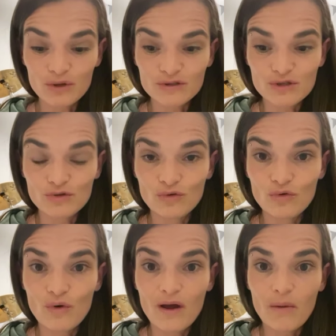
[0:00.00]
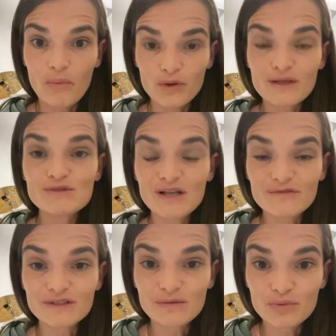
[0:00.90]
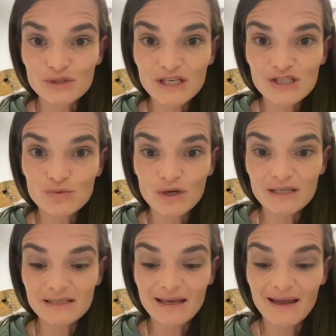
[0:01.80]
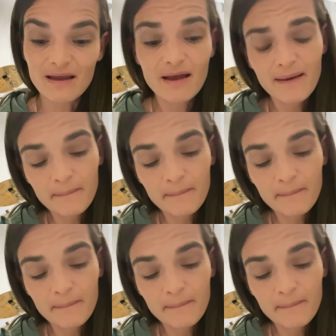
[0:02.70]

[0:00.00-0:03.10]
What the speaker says: to put themselves in a position where they say,